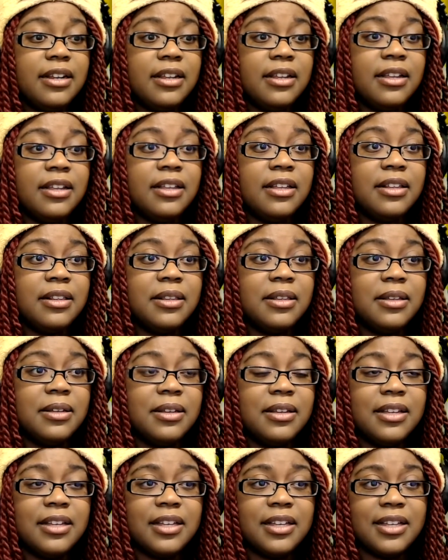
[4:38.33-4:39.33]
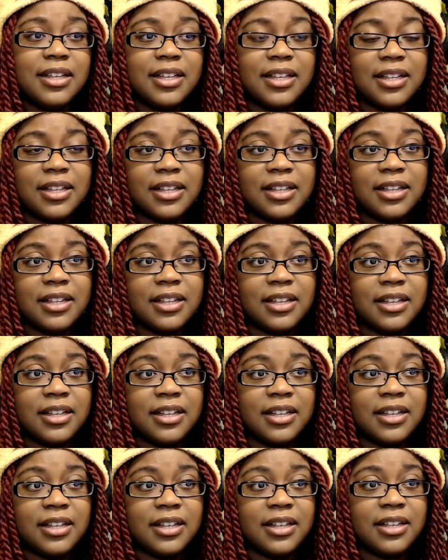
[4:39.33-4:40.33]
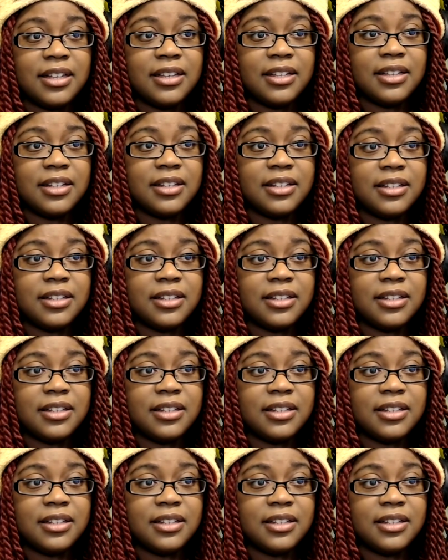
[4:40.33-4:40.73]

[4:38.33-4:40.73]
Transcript: [no speech]